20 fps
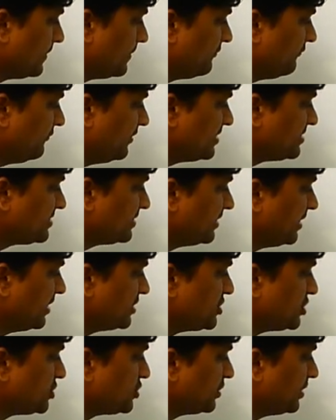First it
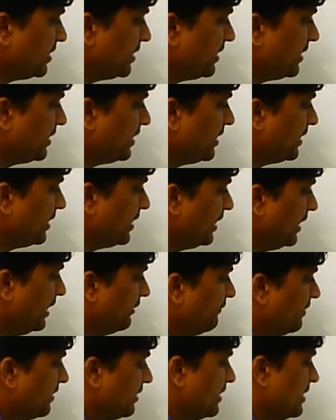reaches to the
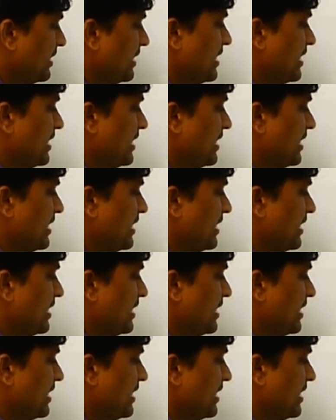liver.